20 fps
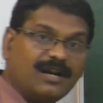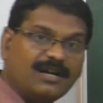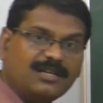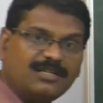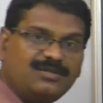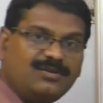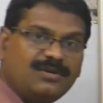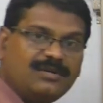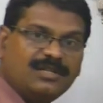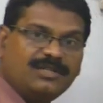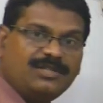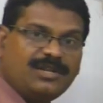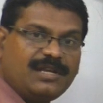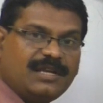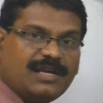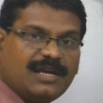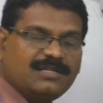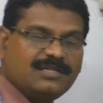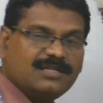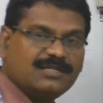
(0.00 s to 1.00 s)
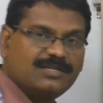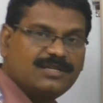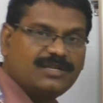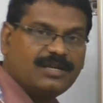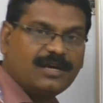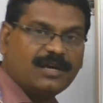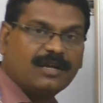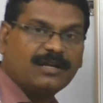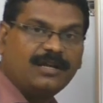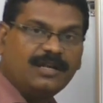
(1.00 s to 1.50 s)
understood the three cases
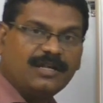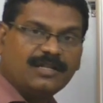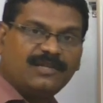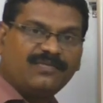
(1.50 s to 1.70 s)
here?